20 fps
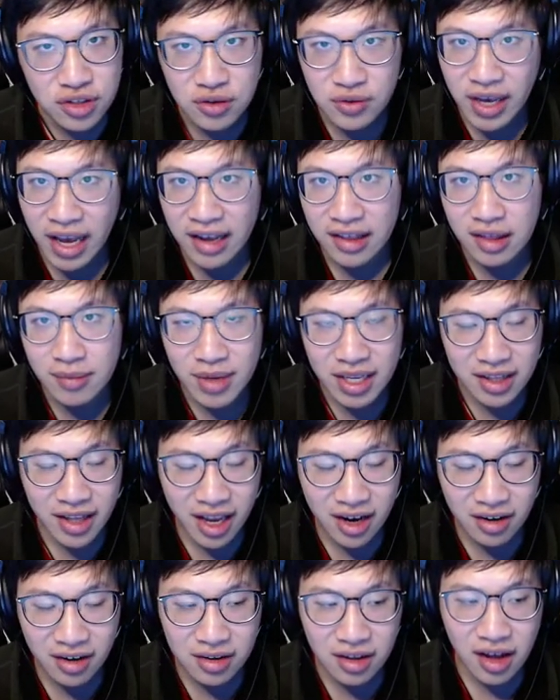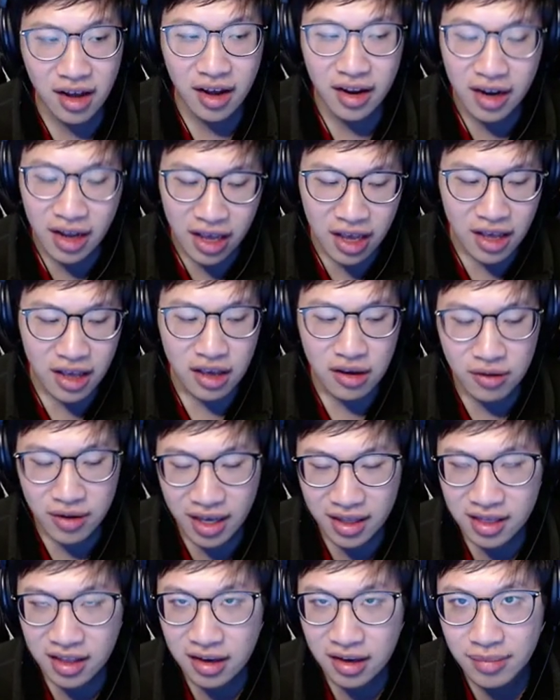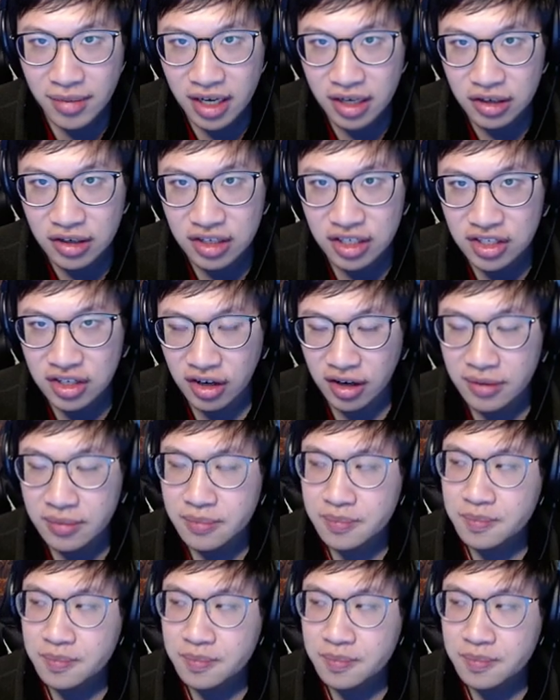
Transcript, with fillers: you gank the mid laner a lot, you get them a good start.